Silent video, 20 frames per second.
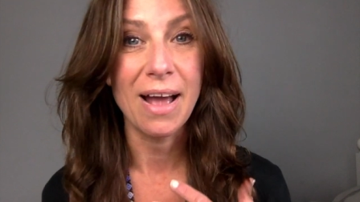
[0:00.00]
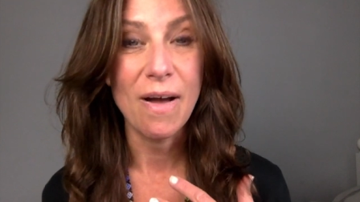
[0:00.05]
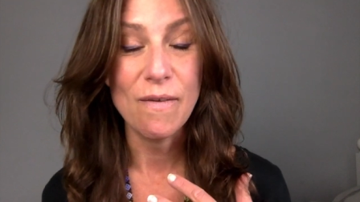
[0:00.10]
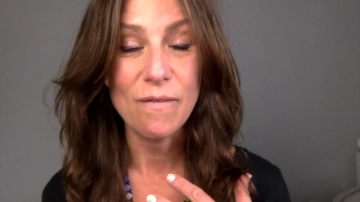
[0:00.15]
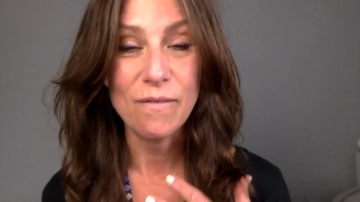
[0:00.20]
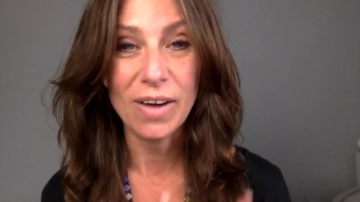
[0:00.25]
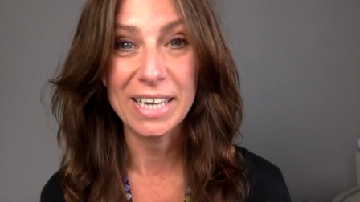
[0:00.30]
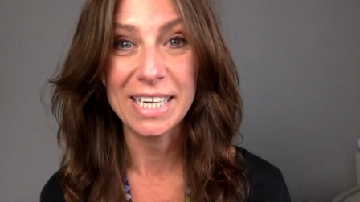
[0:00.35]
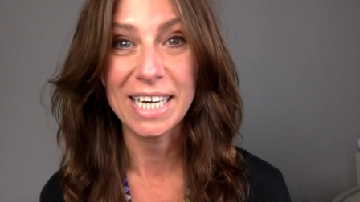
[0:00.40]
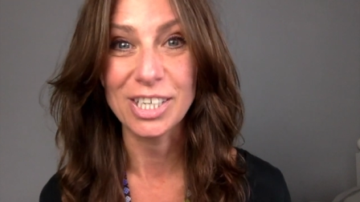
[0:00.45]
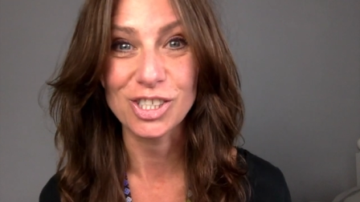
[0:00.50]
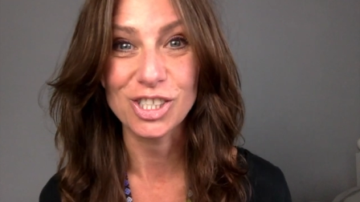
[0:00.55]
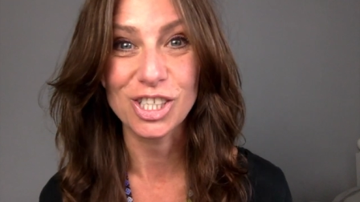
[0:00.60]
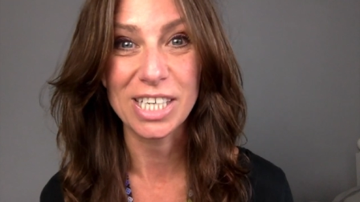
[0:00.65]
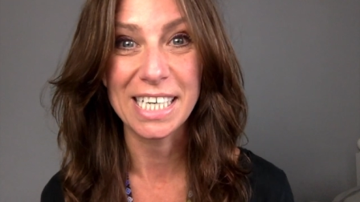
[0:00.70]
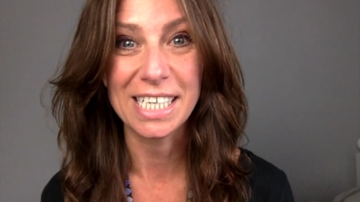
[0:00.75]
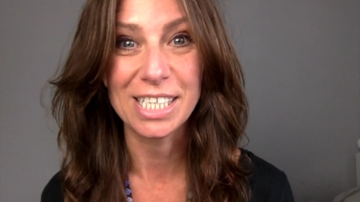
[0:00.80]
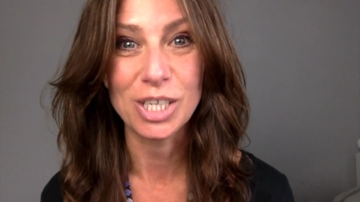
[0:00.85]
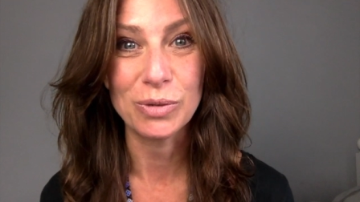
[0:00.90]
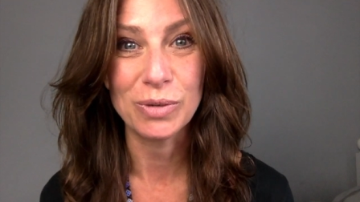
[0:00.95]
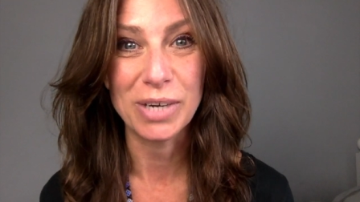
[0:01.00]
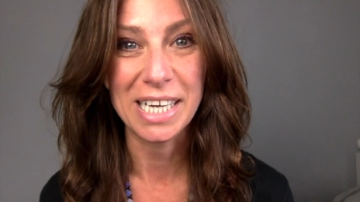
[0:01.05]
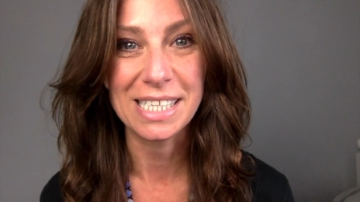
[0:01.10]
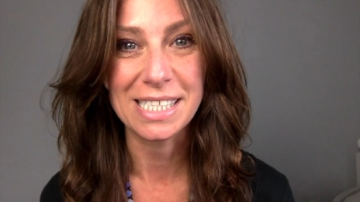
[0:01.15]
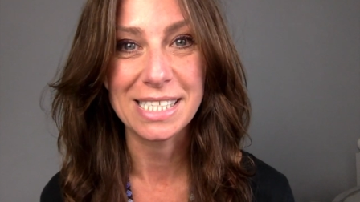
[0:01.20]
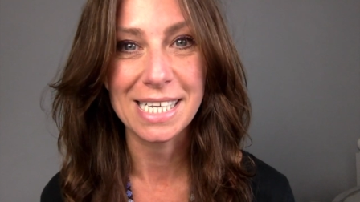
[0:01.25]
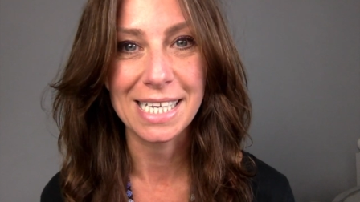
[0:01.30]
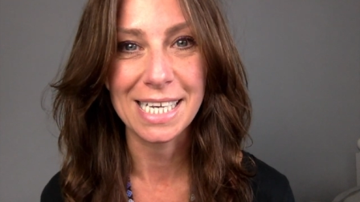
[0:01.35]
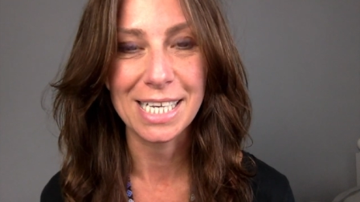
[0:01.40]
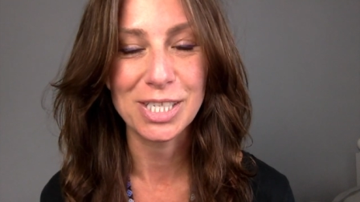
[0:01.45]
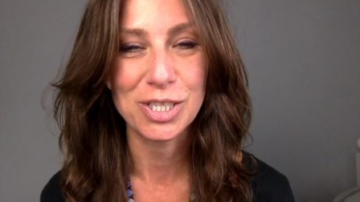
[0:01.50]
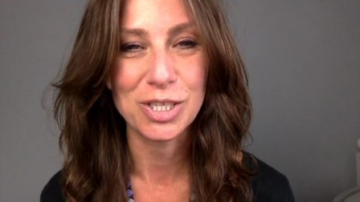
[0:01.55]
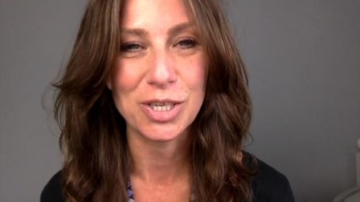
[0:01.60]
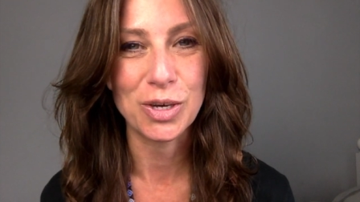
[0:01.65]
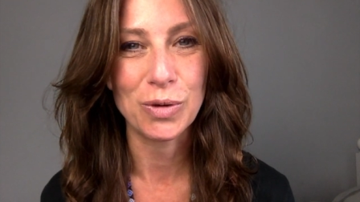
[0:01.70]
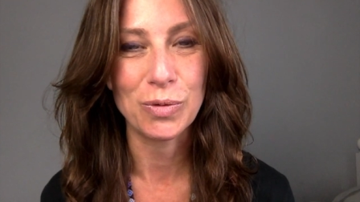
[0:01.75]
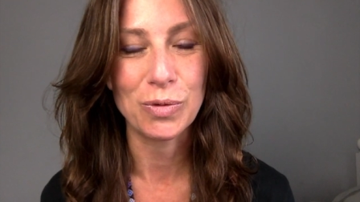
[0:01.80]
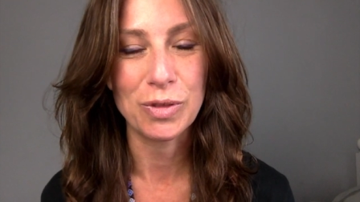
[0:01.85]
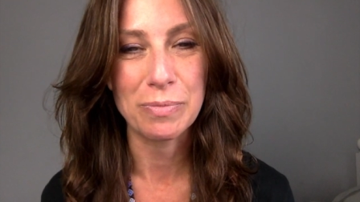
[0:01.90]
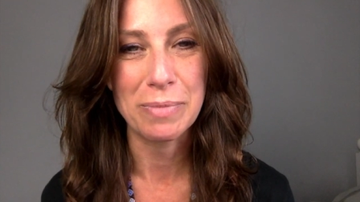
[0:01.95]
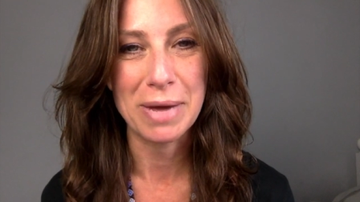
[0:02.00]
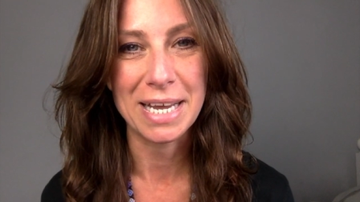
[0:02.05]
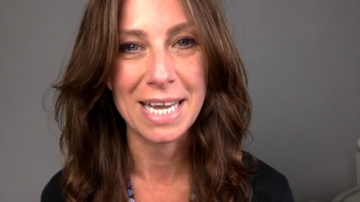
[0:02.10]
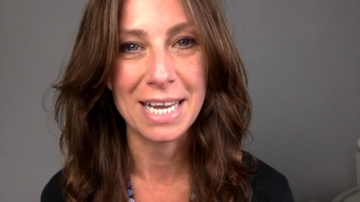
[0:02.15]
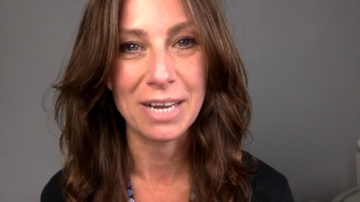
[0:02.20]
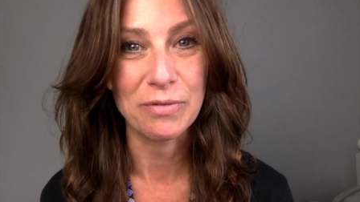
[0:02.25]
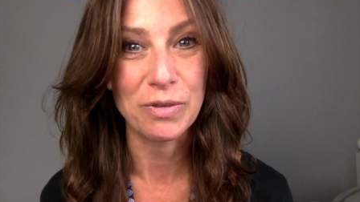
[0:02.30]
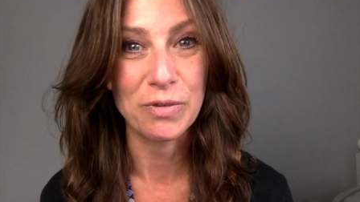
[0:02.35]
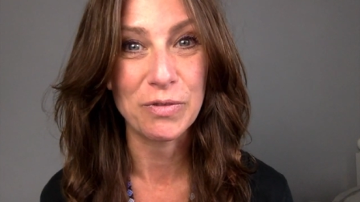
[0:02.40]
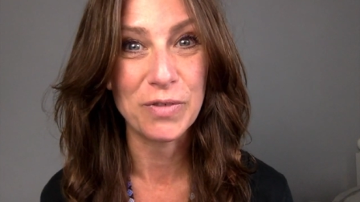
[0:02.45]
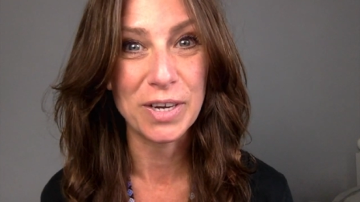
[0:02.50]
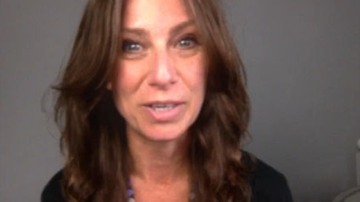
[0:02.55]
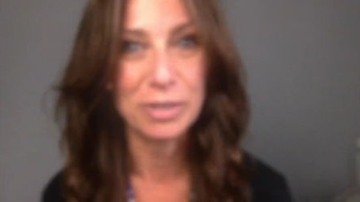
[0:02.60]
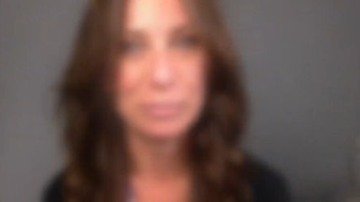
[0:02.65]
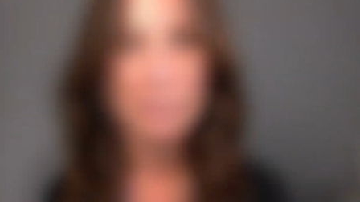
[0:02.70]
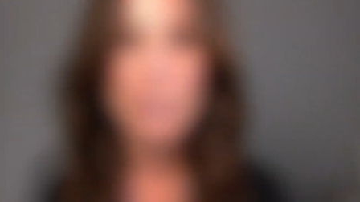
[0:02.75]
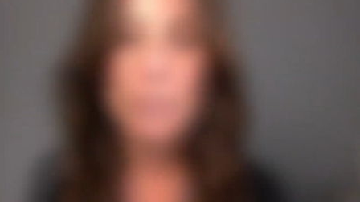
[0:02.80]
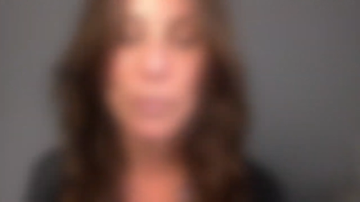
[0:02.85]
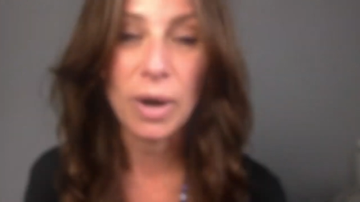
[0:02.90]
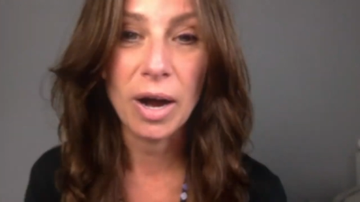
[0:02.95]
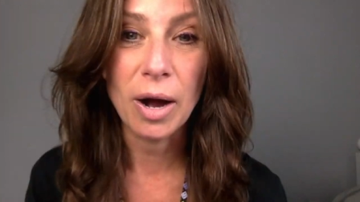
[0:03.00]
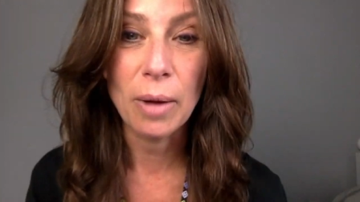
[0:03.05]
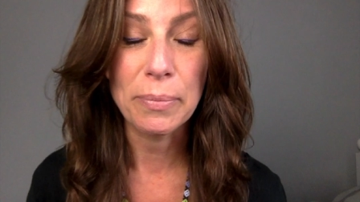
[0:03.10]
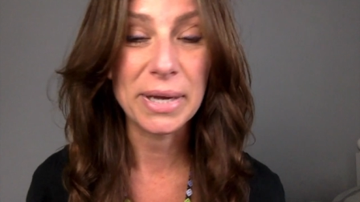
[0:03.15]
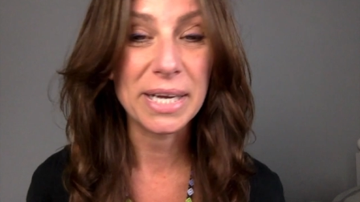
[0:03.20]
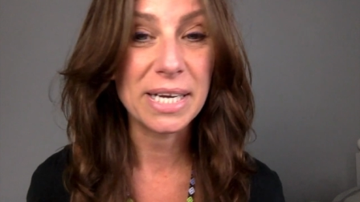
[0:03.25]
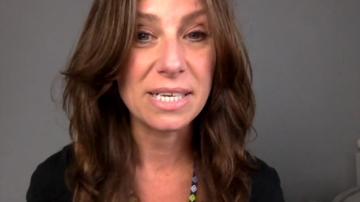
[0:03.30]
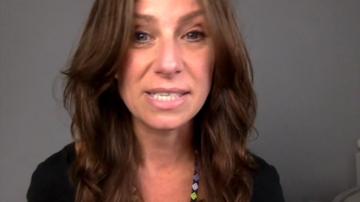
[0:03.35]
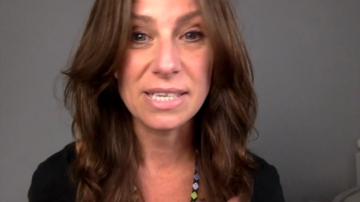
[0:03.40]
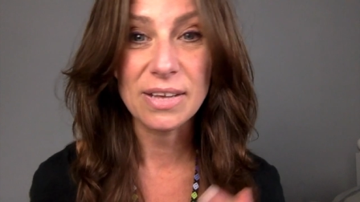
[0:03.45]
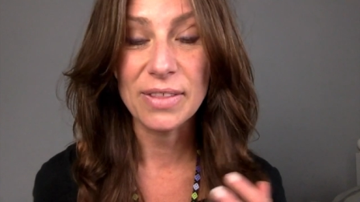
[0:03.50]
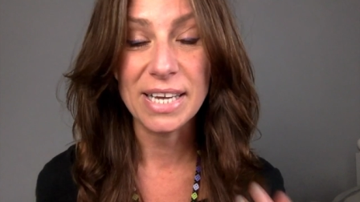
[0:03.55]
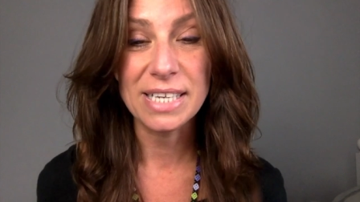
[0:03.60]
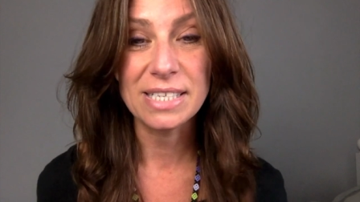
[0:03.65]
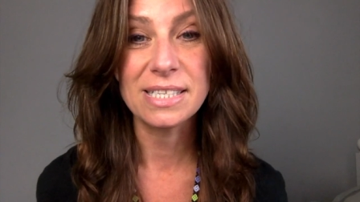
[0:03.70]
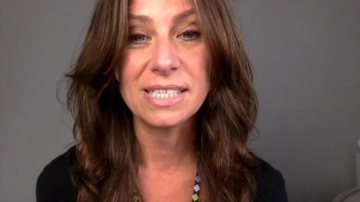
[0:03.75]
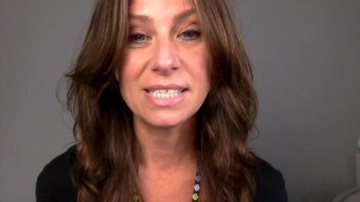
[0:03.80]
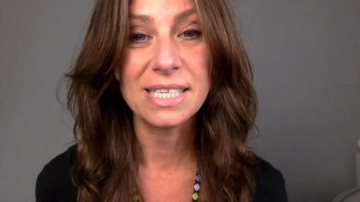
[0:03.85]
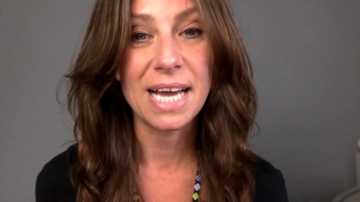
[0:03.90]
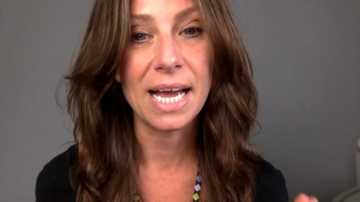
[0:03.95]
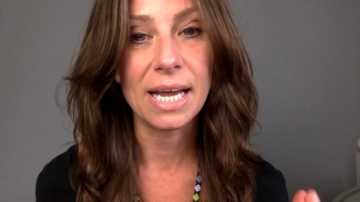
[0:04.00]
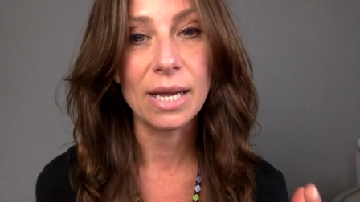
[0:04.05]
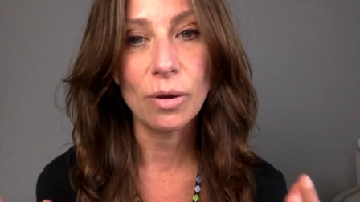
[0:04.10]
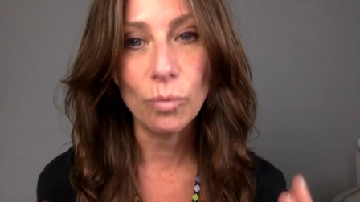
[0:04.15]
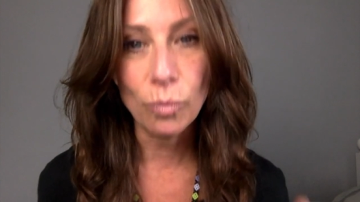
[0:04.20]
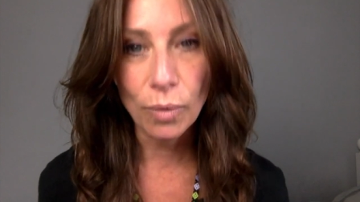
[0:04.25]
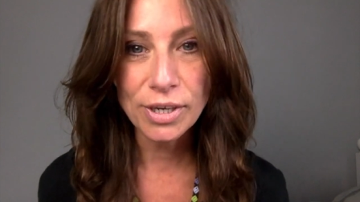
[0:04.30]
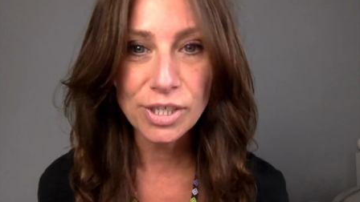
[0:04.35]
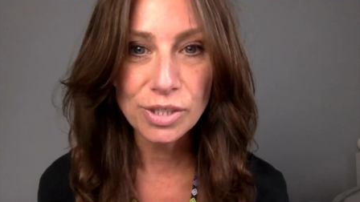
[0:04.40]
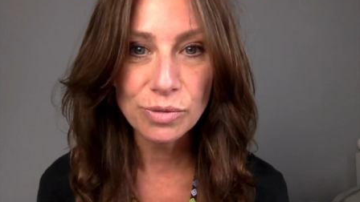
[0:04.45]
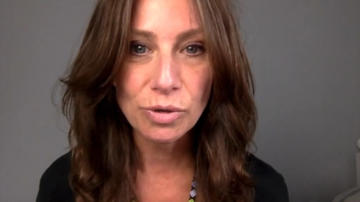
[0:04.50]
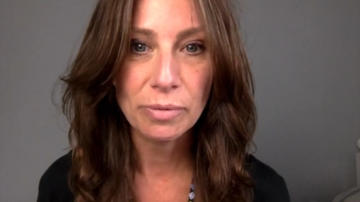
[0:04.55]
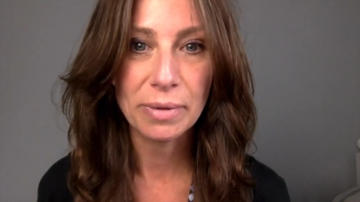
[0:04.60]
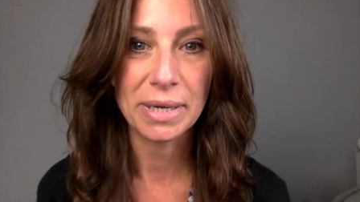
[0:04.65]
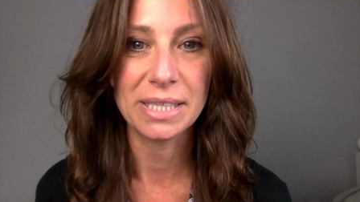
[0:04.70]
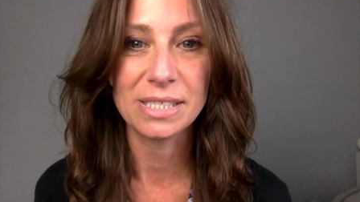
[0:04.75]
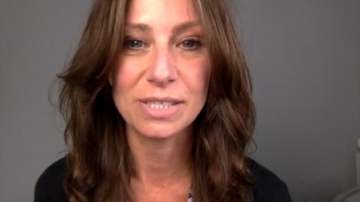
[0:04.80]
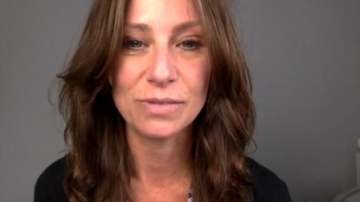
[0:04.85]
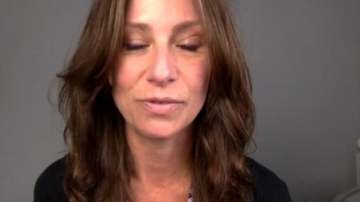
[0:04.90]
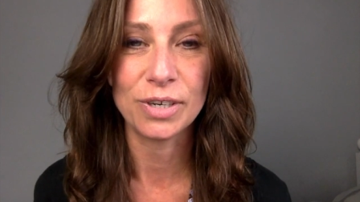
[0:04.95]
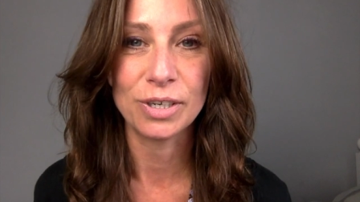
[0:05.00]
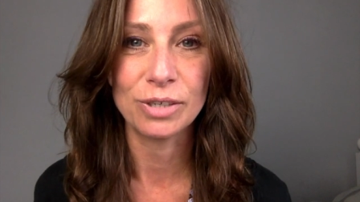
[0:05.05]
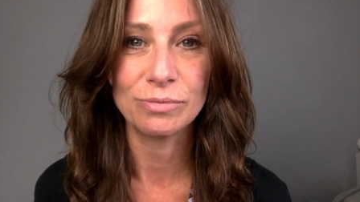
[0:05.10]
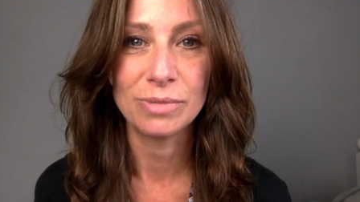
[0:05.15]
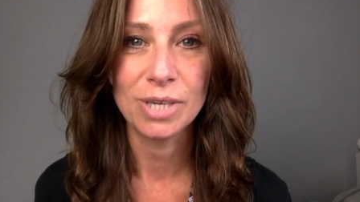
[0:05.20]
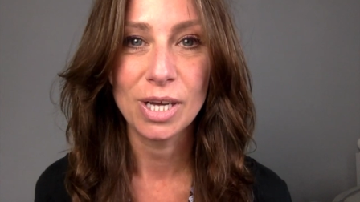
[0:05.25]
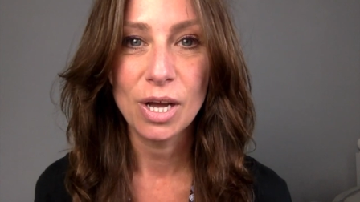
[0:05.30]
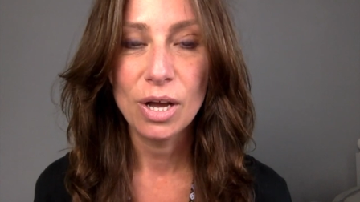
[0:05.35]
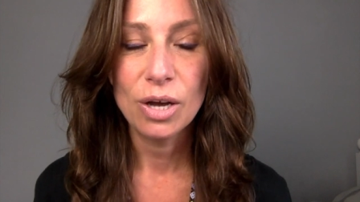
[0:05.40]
financially donating to the making of the film. You are, because at the end of the day, we just want to make this film.